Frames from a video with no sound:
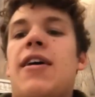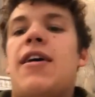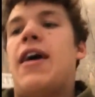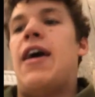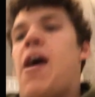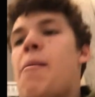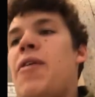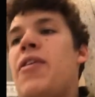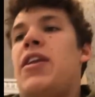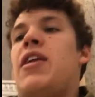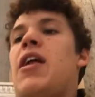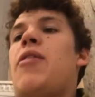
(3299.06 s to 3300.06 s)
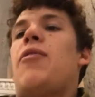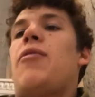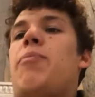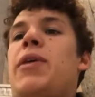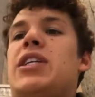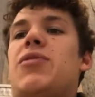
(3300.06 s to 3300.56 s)
Um, yeah. And then another
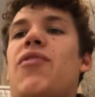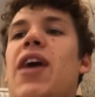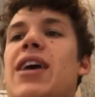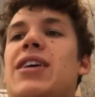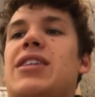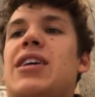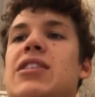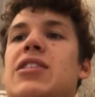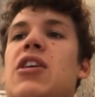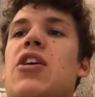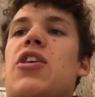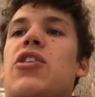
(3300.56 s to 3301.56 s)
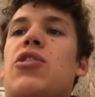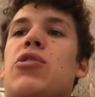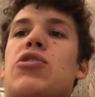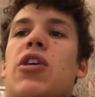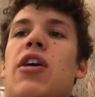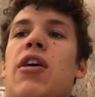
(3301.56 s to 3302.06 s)
piece of advice is
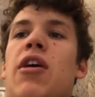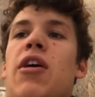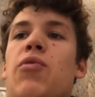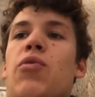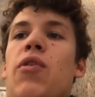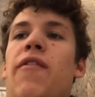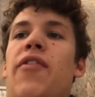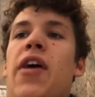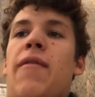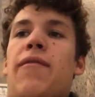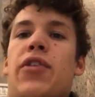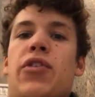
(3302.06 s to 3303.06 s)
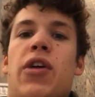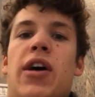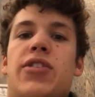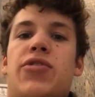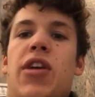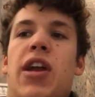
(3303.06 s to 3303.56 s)
usually a, a rule of thumb for
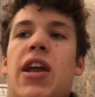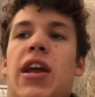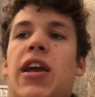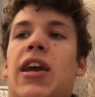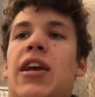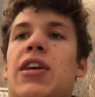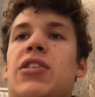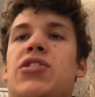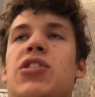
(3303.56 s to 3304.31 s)
cross training is to